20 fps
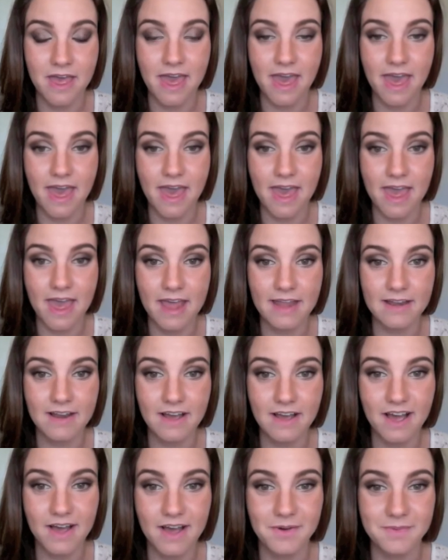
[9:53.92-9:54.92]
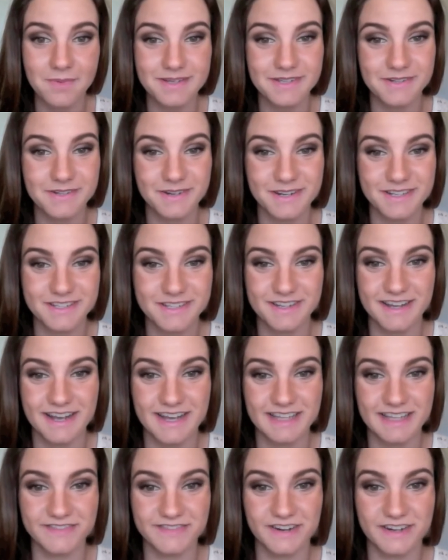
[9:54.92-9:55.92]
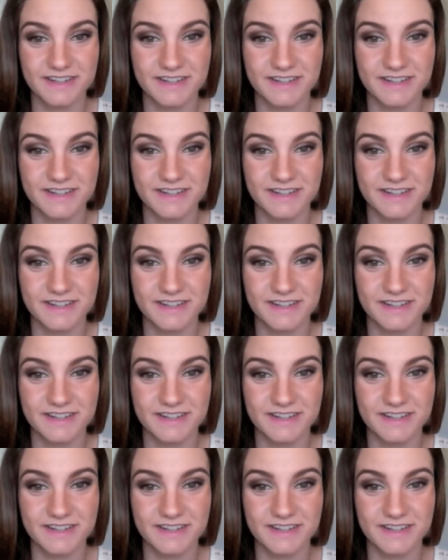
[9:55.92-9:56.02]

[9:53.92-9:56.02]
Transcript: and I'll be talking to you guys very